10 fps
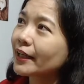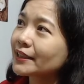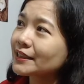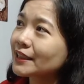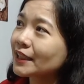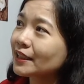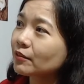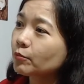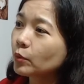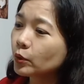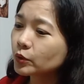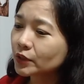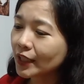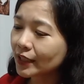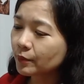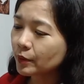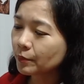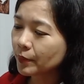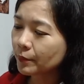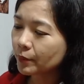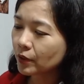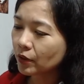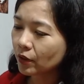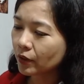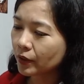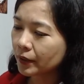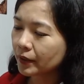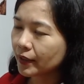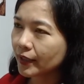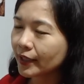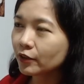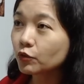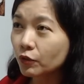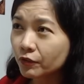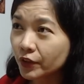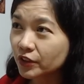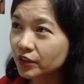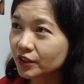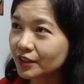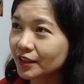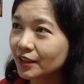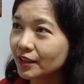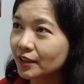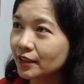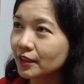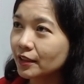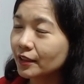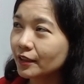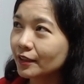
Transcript: see that most animal people are introverts. Ah, um,